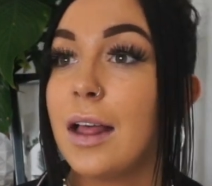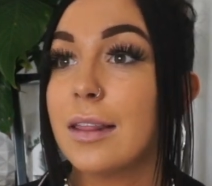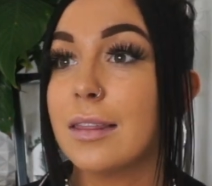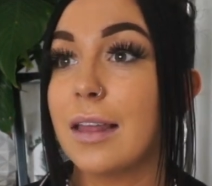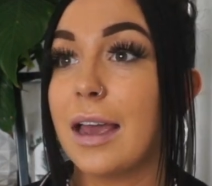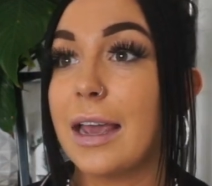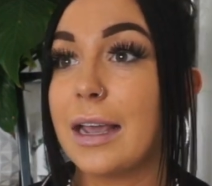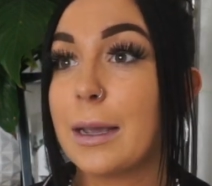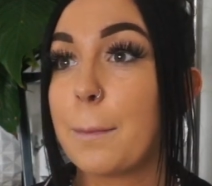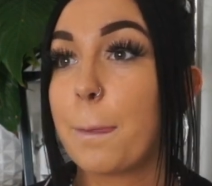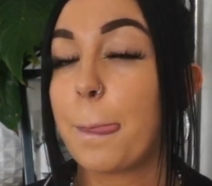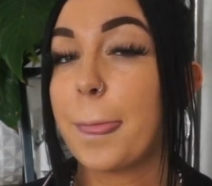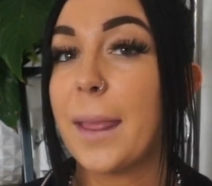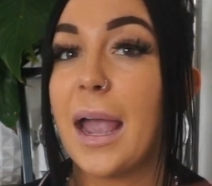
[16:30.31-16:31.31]
Like,
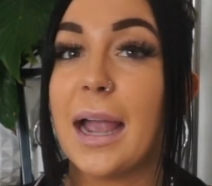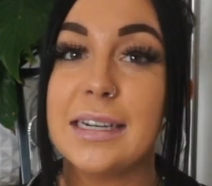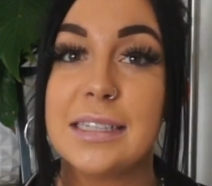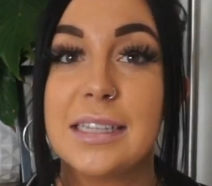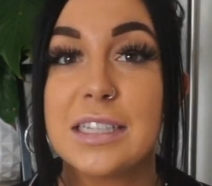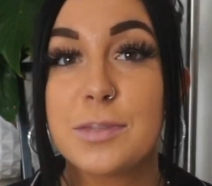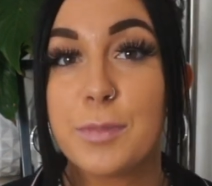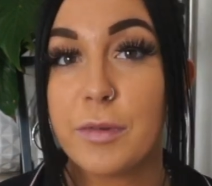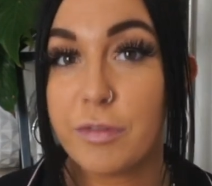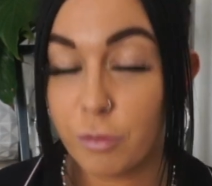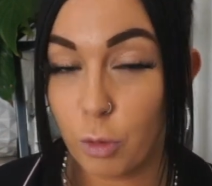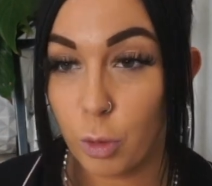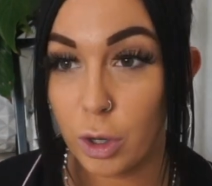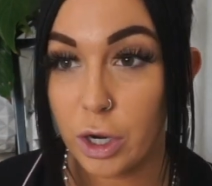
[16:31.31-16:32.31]
I did this
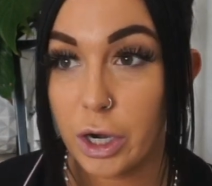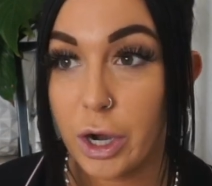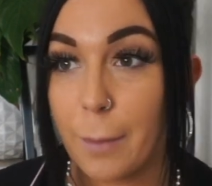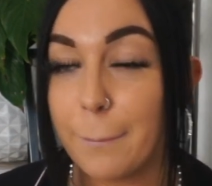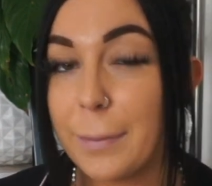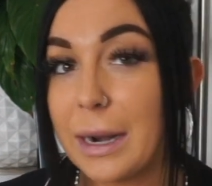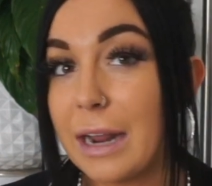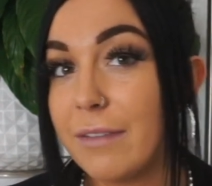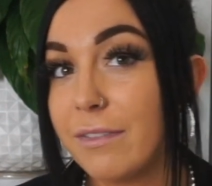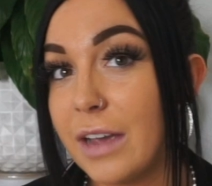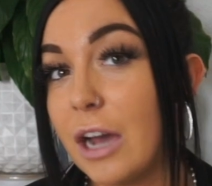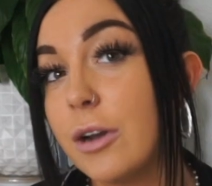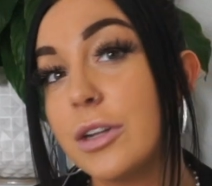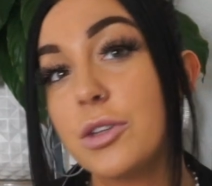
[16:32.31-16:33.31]
before, but I
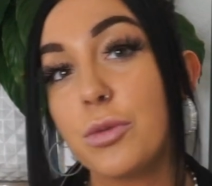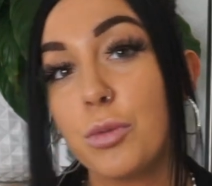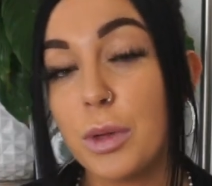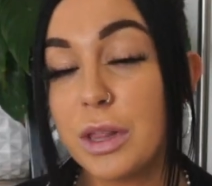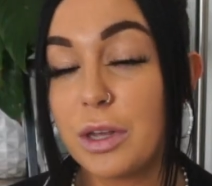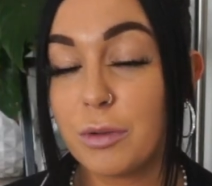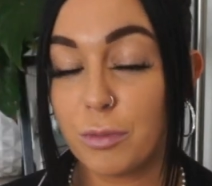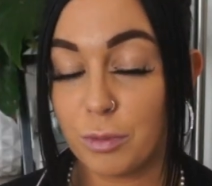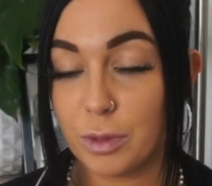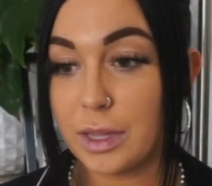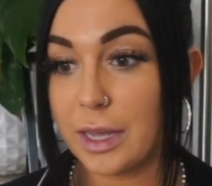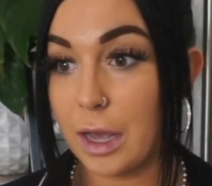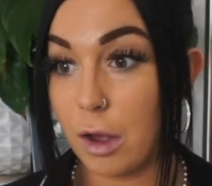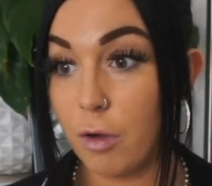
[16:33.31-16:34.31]
found it's
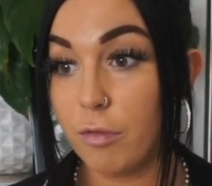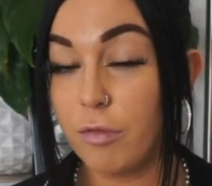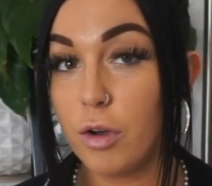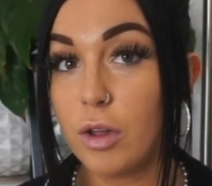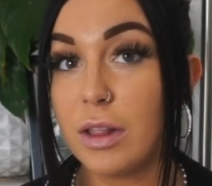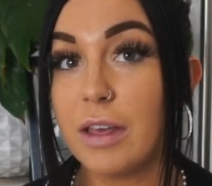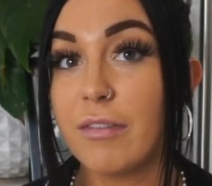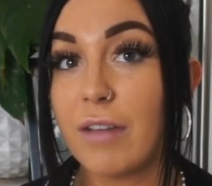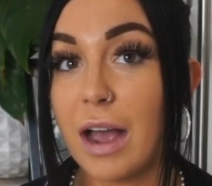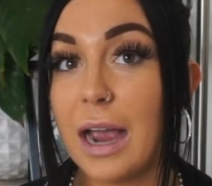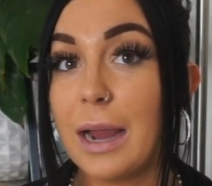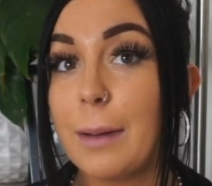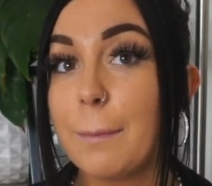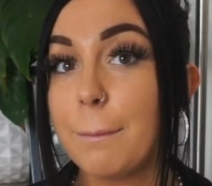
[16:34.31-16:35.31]
really helpful if
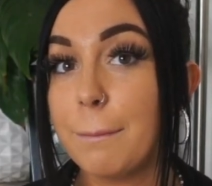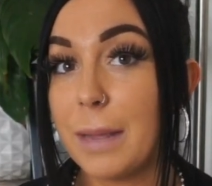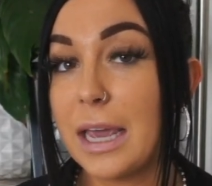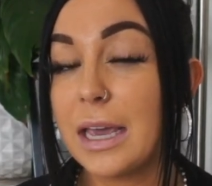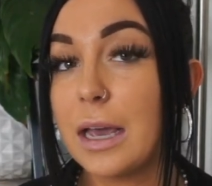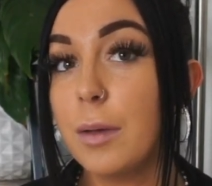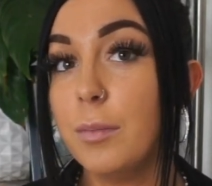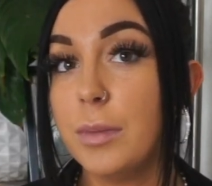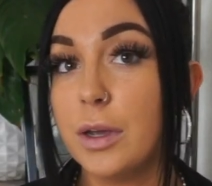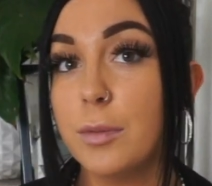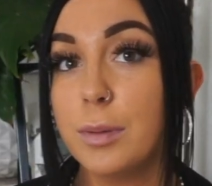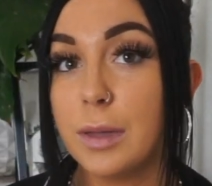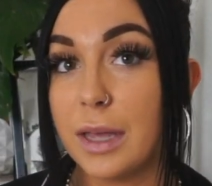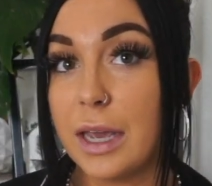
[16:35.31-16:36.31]
I make a meal
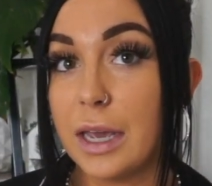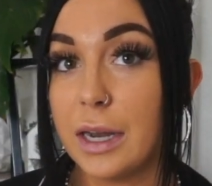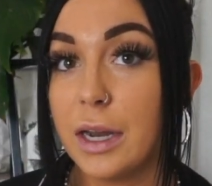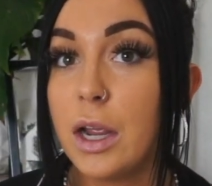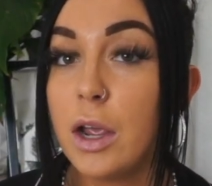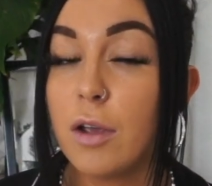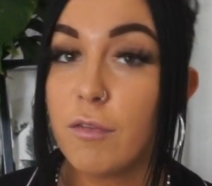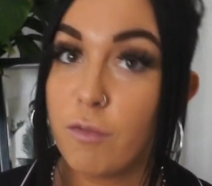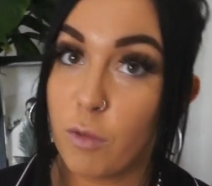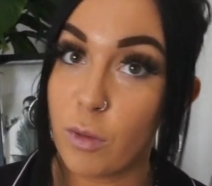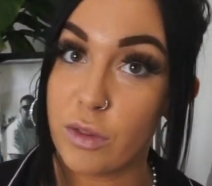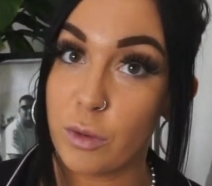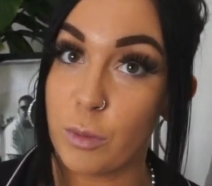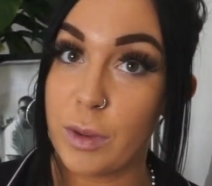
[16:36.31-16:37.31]
plan
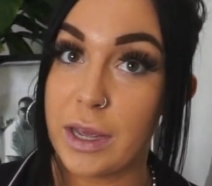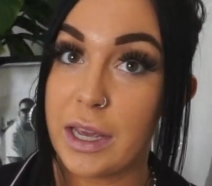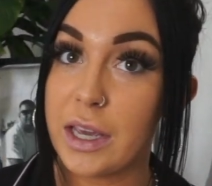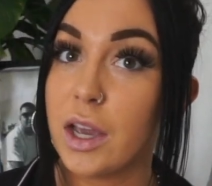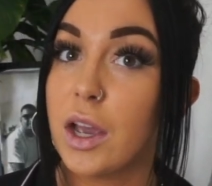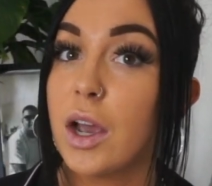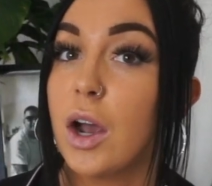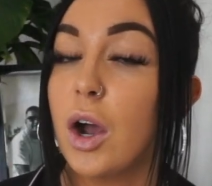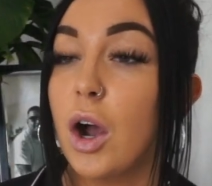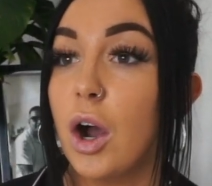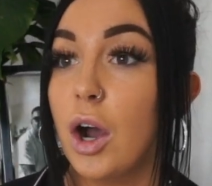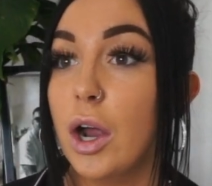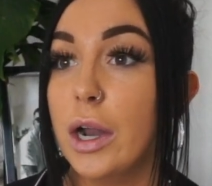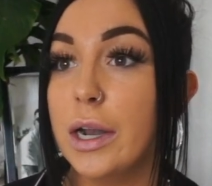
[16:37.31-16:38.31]
for the week
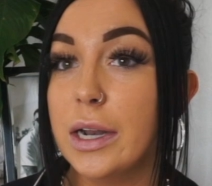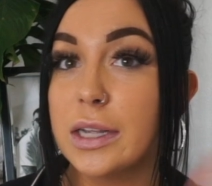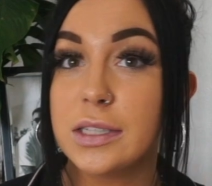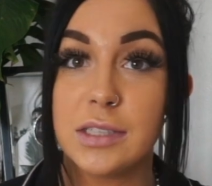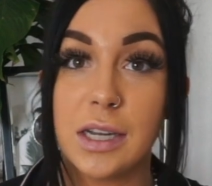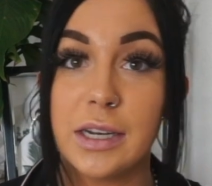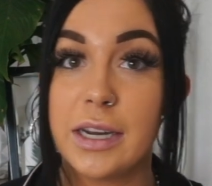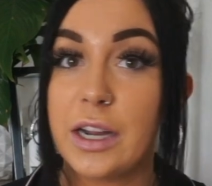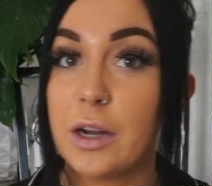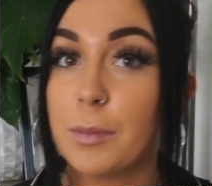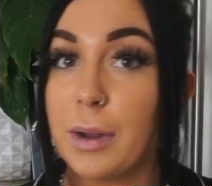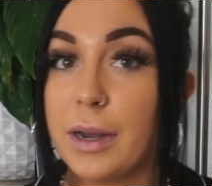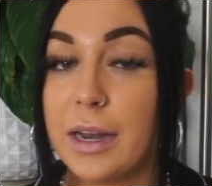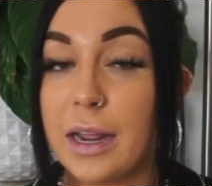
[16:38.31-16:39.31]
on Sunday or
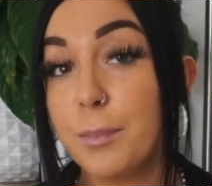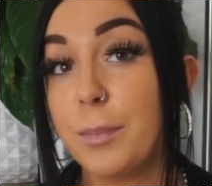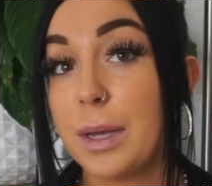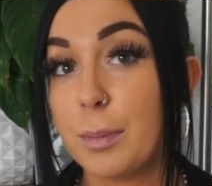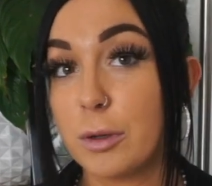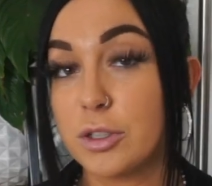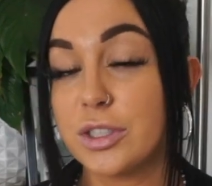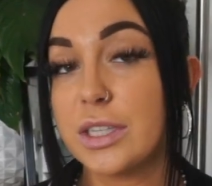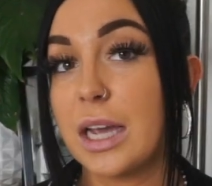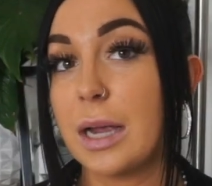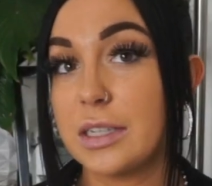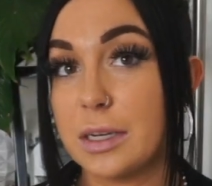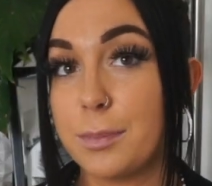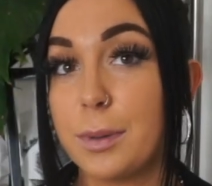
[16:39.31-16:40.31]
Monday. Me personally,
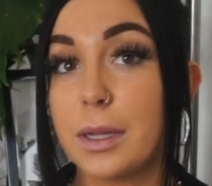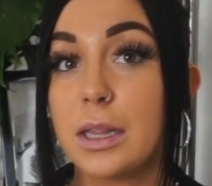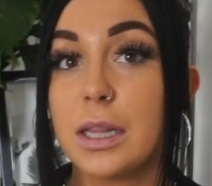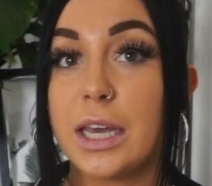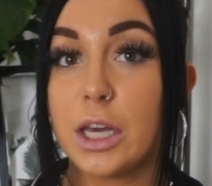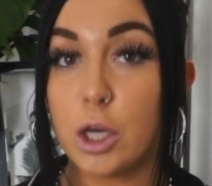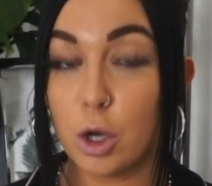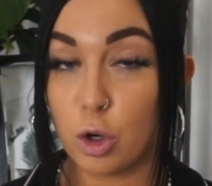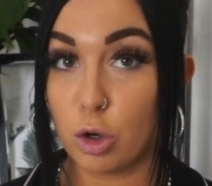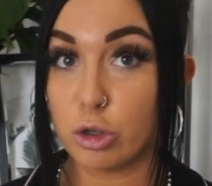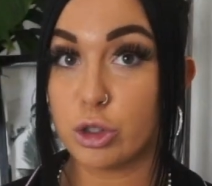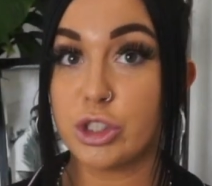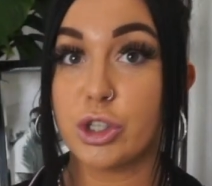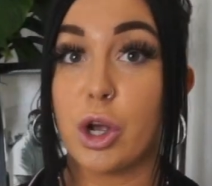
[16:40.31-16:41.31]
I typically go
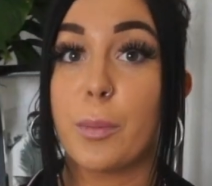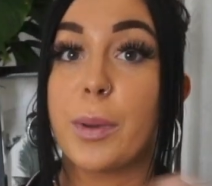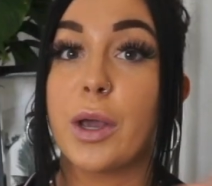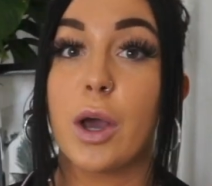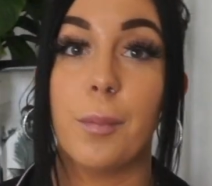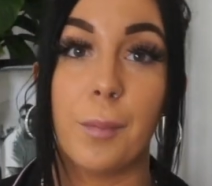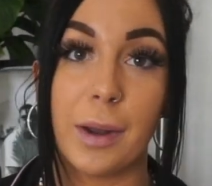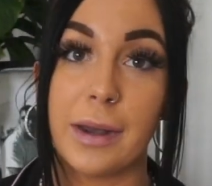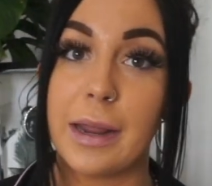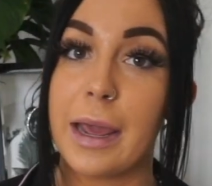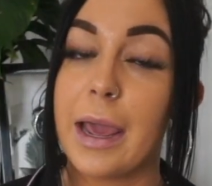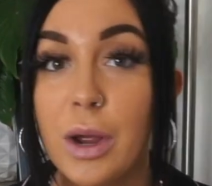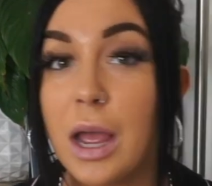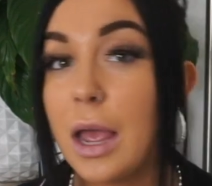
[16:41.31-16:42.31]
grocery shopping on
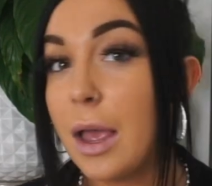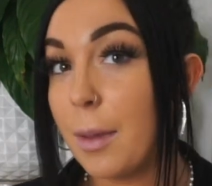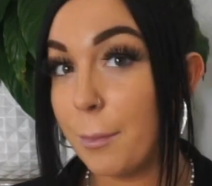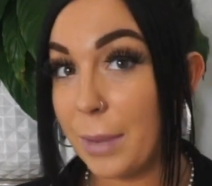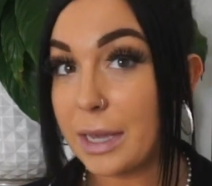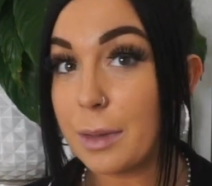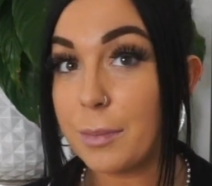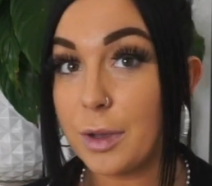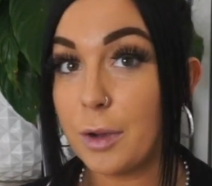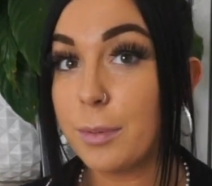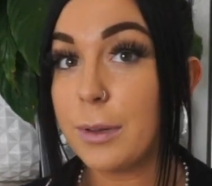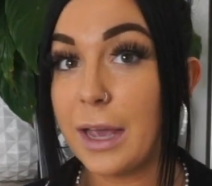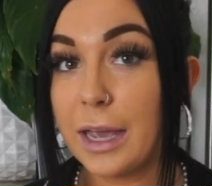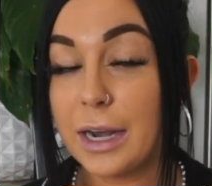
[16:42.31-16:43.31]
Monday. Make a meal
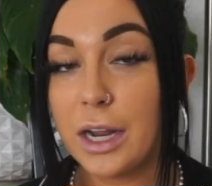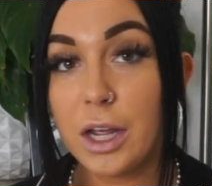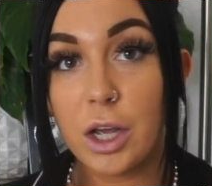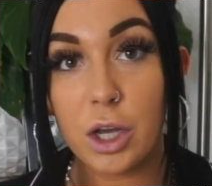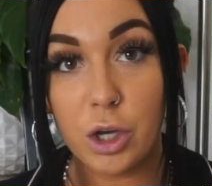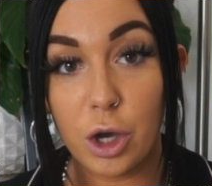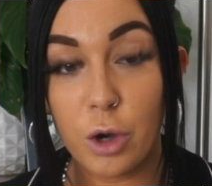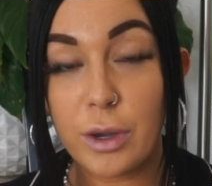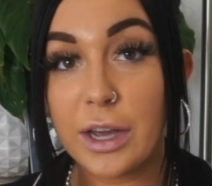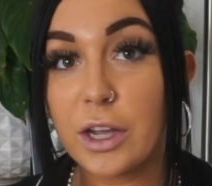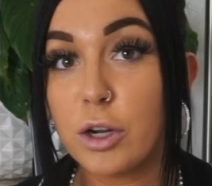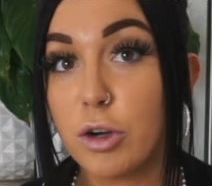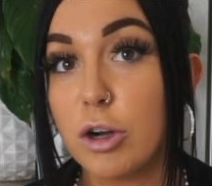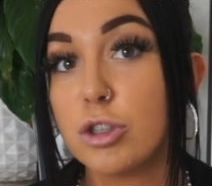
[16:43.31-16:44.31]
plan, go get
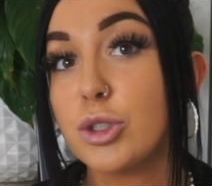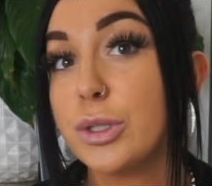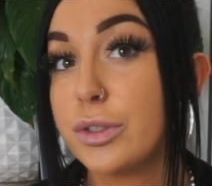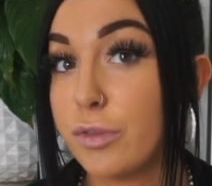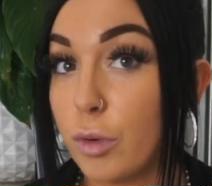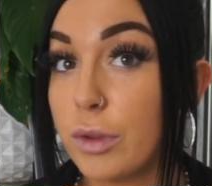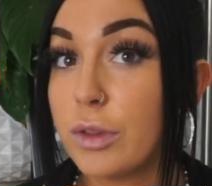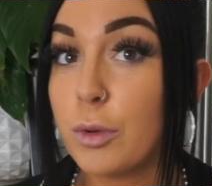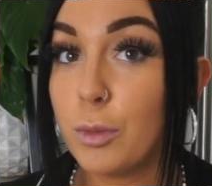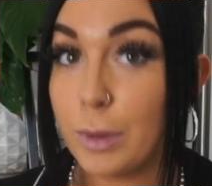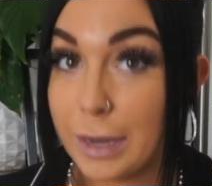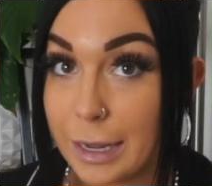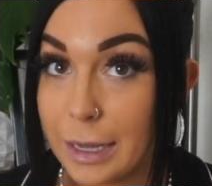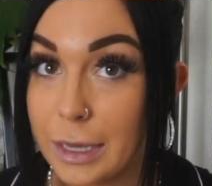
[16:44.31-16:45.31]
your groceries for the
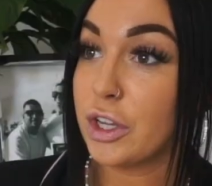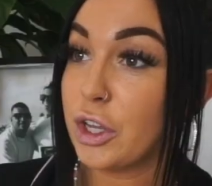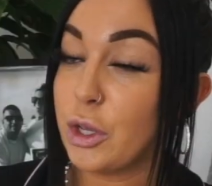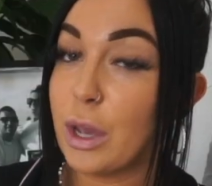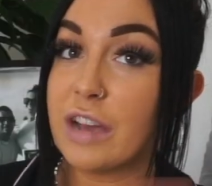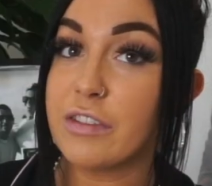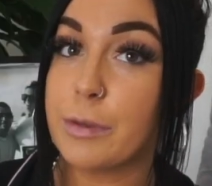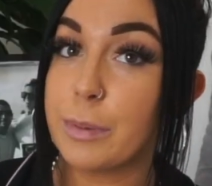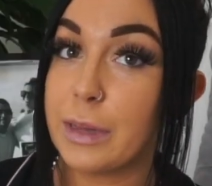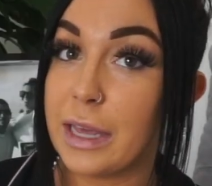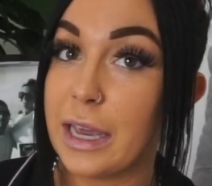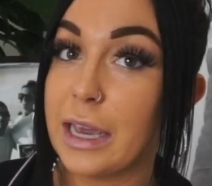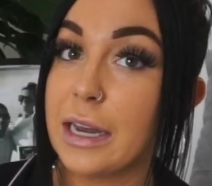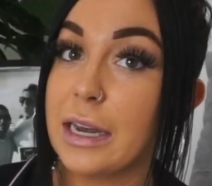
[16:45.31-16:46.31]
week. You have a
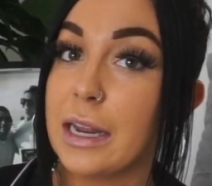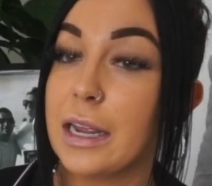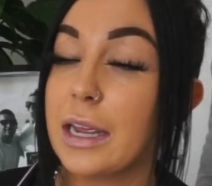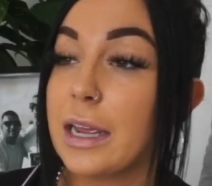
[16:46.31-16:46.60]
plan,